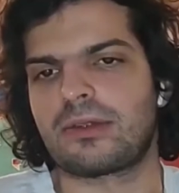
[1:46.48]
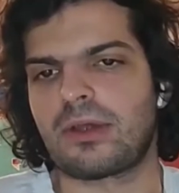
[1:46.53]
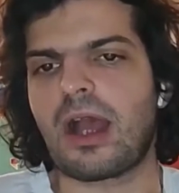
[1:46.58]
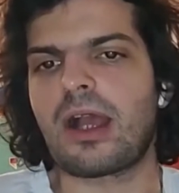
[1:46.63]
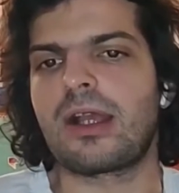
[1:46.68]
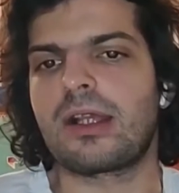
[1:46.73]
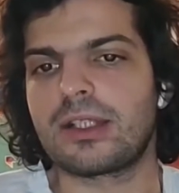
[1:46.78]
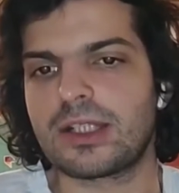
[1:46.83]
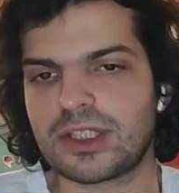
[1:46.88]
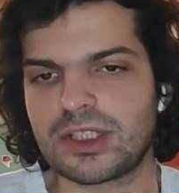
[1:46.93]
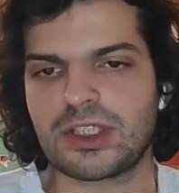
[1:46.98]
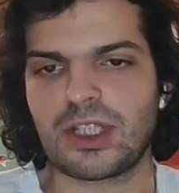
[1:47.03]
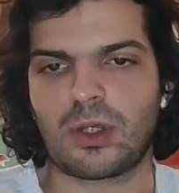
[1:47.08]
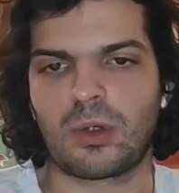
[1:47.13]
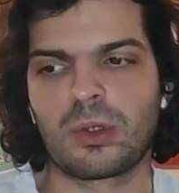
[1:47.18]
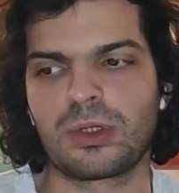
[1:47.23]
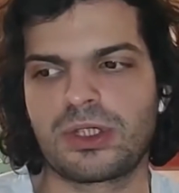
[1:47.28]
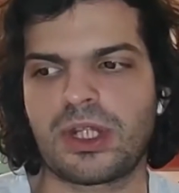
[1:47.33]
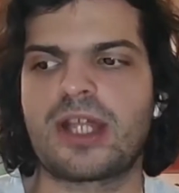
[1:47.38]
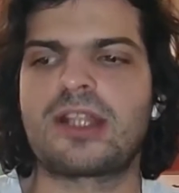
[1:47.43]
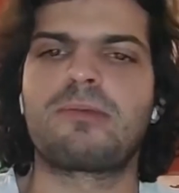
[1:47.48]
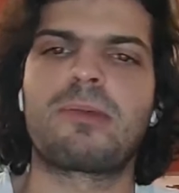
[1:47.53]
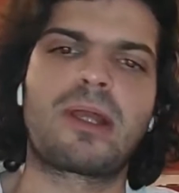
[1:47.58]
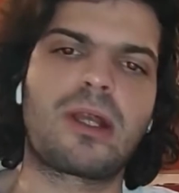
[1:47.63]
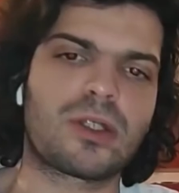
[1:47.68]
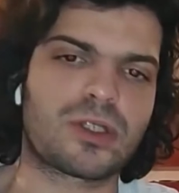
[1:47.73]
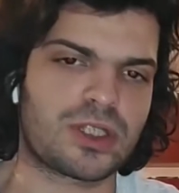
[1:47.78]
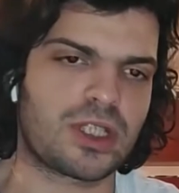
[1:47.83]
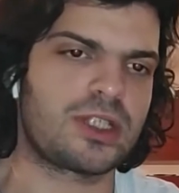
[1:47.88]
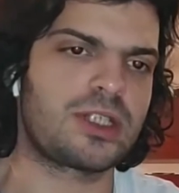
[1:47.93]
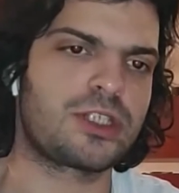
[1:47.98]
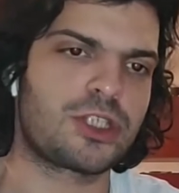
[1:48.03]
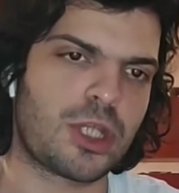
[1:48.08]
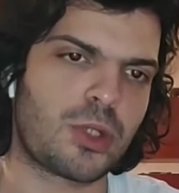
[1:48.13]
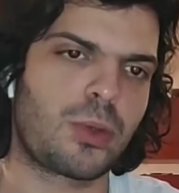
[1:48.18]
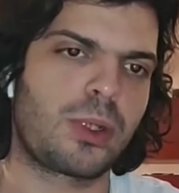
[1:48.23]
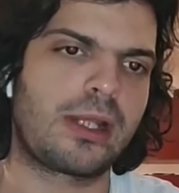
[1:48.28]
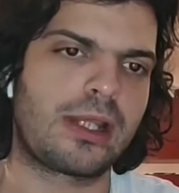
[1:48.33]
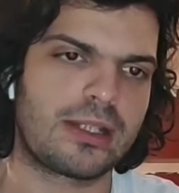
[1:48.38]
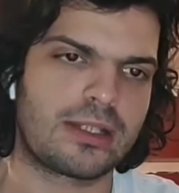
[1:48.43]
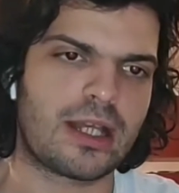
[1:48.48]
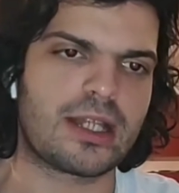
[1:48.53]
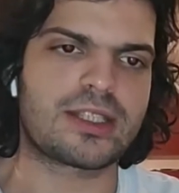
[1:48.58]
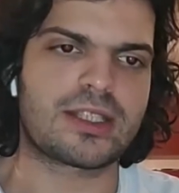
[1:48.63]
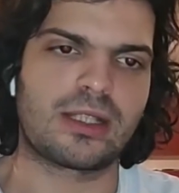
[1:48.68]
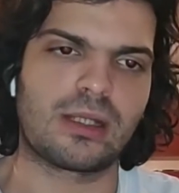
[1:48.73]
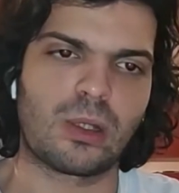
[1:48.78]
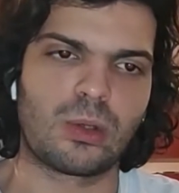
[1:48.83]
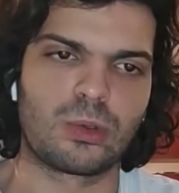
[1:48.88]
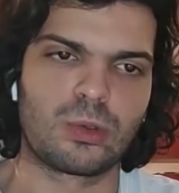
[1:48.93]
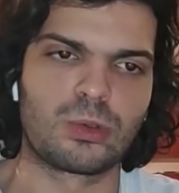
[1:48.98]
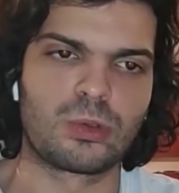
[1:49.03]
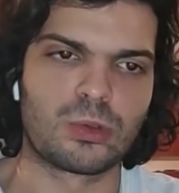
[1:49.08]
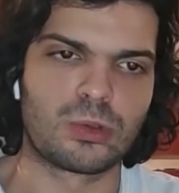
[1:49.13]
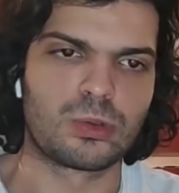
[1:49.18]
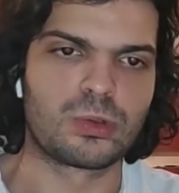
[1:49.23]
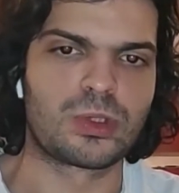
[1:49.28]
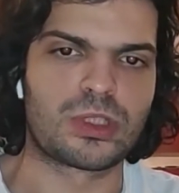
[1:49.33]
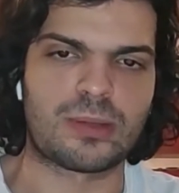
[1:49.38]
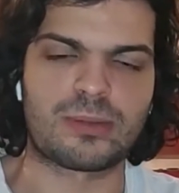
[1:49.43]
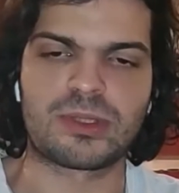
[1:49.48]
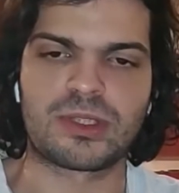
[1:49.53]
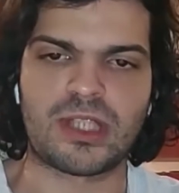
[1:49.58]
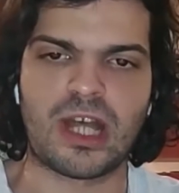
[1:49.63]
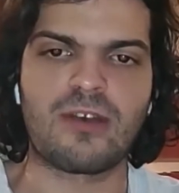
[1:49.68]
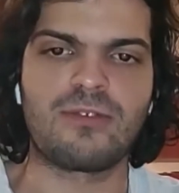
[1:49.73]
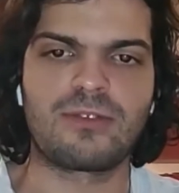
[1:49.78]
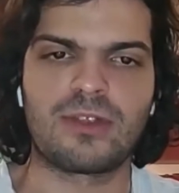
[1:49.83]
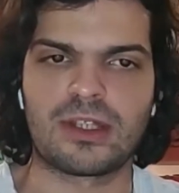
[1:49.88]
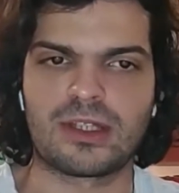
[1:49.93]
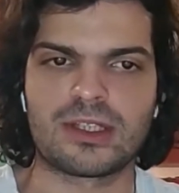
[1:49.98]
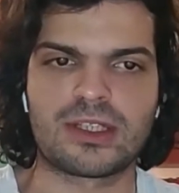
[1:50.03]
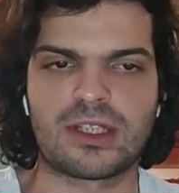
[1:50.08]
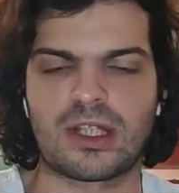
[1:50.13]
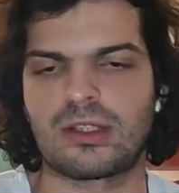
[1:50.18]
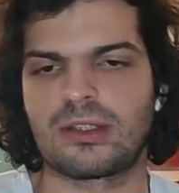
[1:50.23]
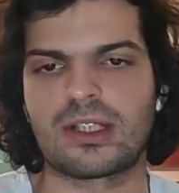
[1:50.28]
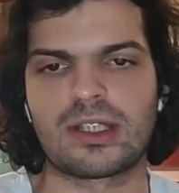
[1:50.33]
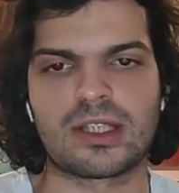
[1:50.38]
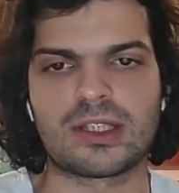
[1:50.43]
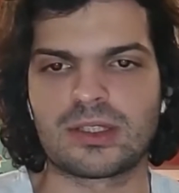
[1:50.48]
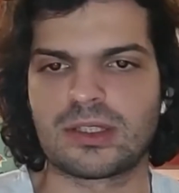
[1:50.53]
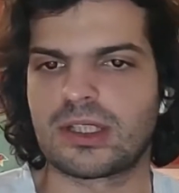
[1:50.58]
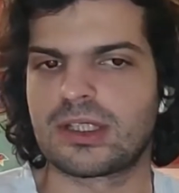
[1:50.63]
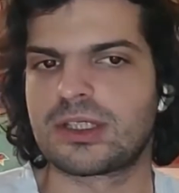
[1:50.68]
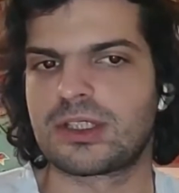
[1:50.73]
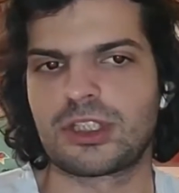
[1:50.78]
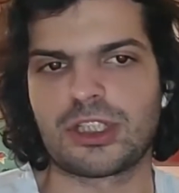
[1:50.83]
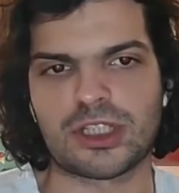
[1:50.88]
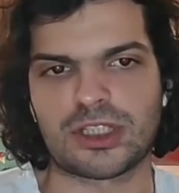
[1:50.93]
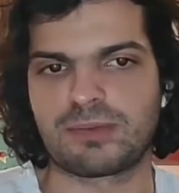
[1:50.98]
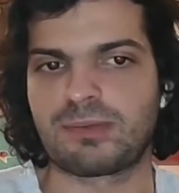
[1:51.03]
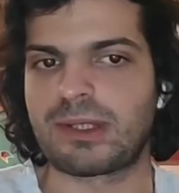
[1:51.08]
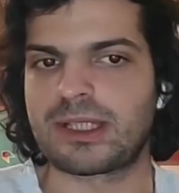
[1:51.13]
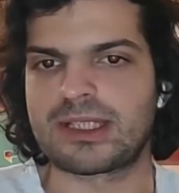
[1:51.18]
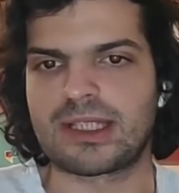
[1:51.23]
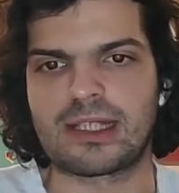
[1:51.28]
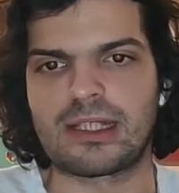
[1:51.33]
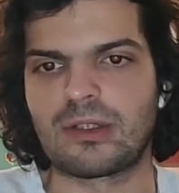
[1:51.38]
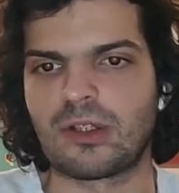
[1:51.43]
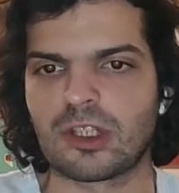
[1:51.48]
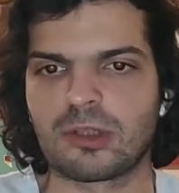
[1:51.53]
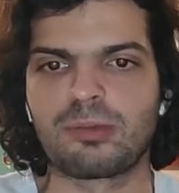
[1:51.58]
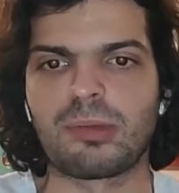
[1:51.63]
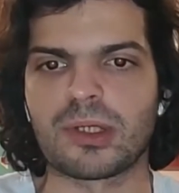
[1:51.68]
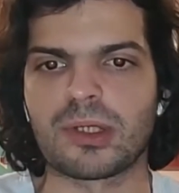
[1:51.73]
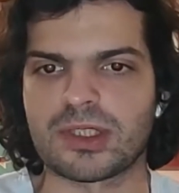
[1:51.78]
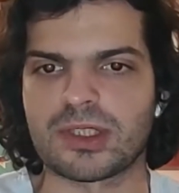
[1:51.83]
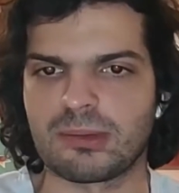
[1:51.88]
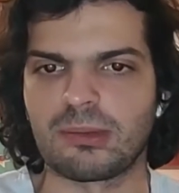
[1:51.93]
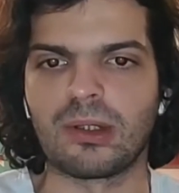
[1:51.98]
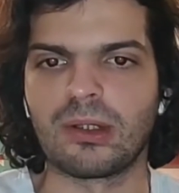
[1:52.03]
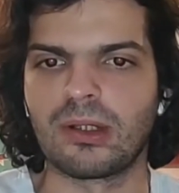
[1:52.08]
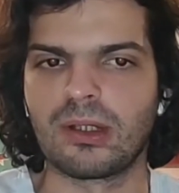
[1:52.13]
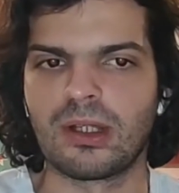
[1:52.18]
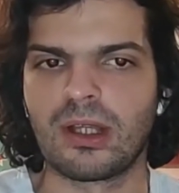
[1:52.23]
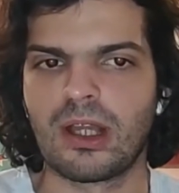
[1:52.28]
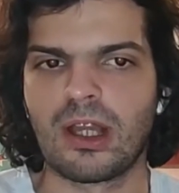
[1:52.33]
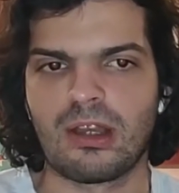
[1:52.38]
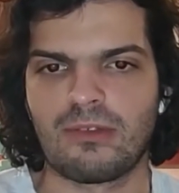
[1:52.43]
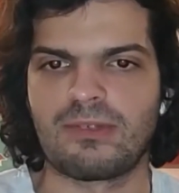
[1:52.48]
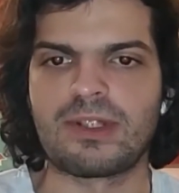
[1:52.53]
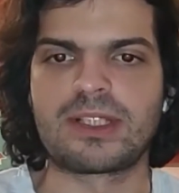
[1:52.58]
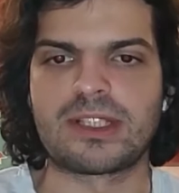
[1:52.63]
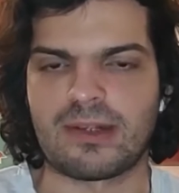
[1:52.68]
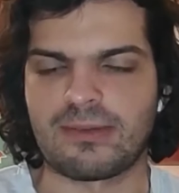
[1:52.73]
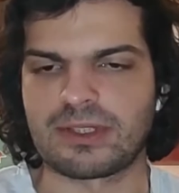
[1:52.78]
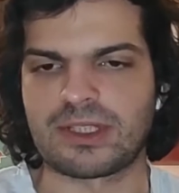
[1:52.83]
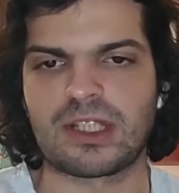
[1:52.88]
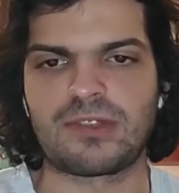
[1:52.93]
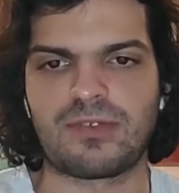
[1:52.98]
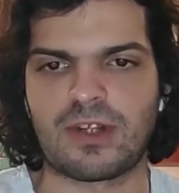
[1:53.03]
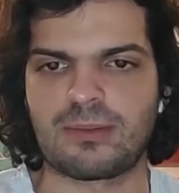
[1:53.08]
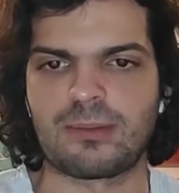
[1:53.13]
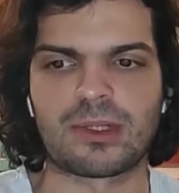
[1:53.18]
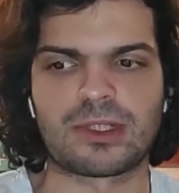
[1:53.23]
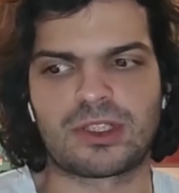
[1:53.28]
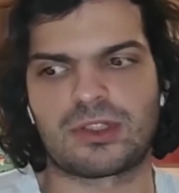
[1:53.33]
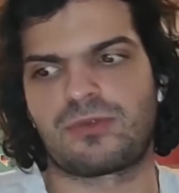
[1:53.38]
this is a good trend because it generally does allow you to do some stuff that is just basically not possible with server side frameworks.